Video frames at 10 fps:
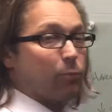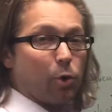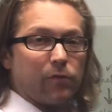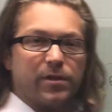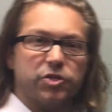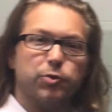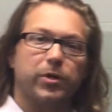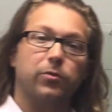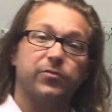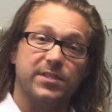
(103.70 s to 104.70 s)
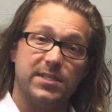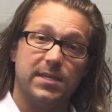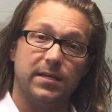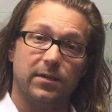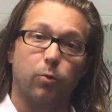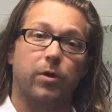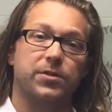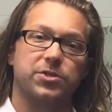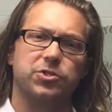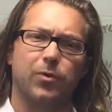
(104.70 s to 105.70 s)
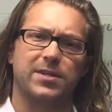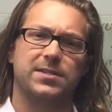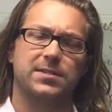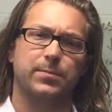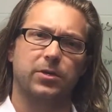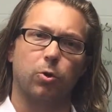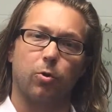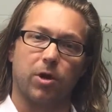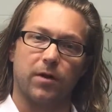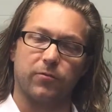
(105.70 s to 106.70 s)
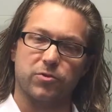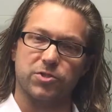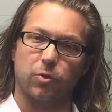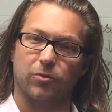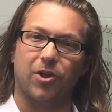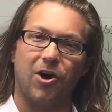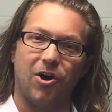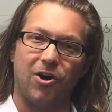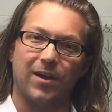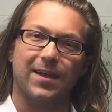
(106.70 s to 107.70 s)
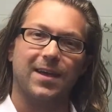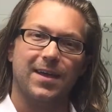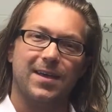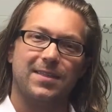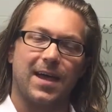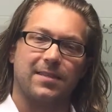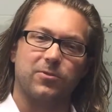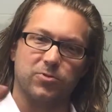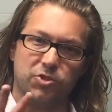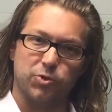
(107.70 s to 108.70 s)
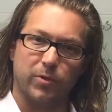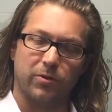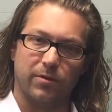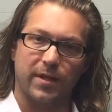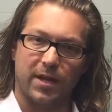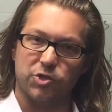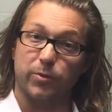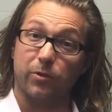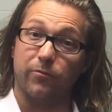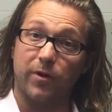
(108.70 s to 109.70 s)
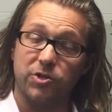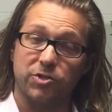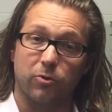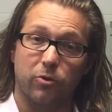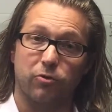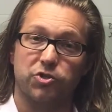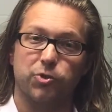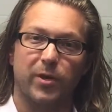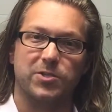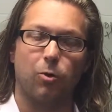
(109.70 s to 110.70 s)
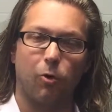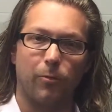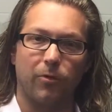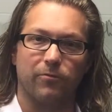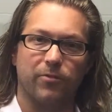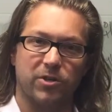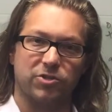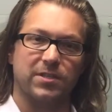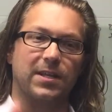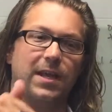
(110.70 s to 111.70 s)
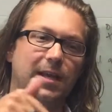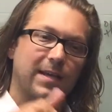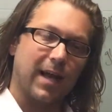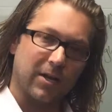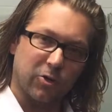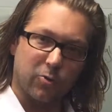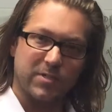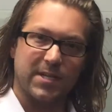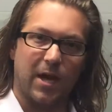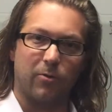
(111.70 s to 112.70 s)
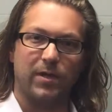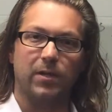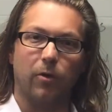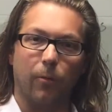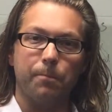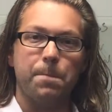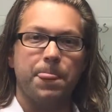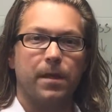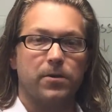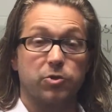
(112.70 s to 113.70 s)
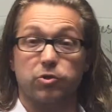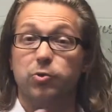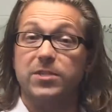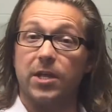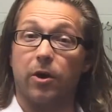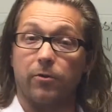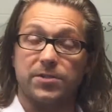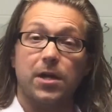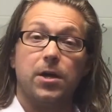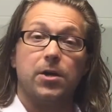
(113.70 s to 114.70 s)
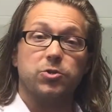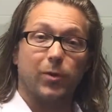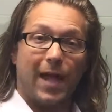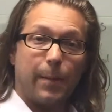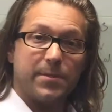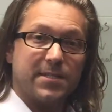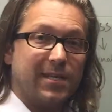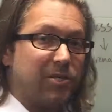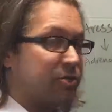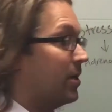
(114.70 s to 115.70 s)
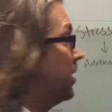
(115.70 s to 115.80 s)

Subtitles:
more of an adrenal fatigue, where the stress has been going on for so long that that adrenal function, or your stress hormone function, kind of goes downhill. So two scenarios. So what happens in each?